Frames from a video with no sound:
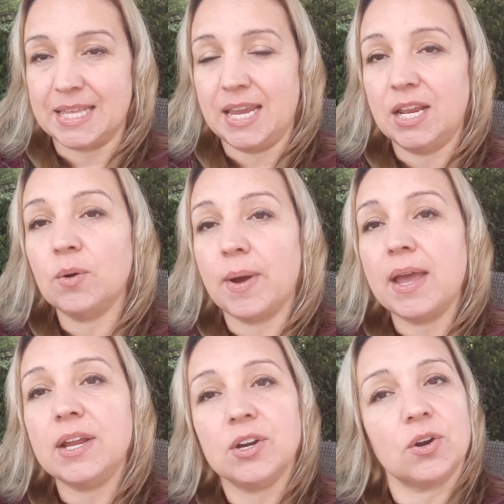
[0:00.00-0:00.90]
They eat
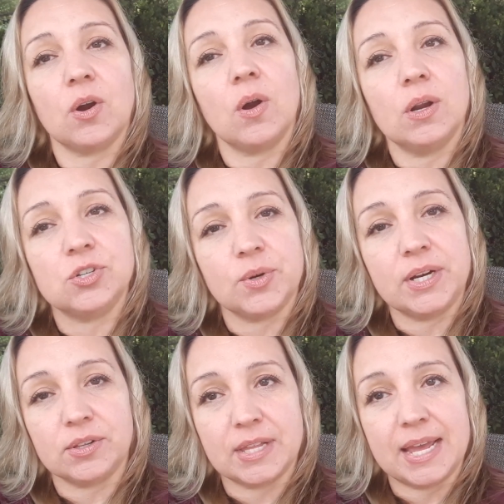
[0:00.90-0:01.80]
away at your
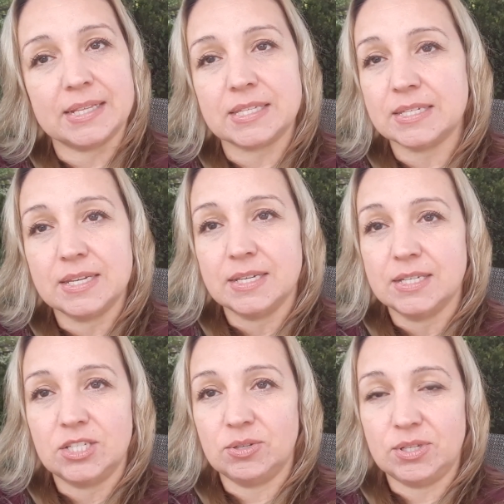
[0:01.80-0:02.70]
adrenal glands.
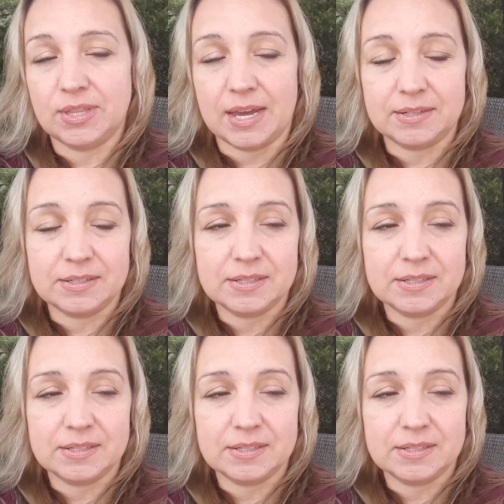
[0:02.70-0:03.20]
Don't do that.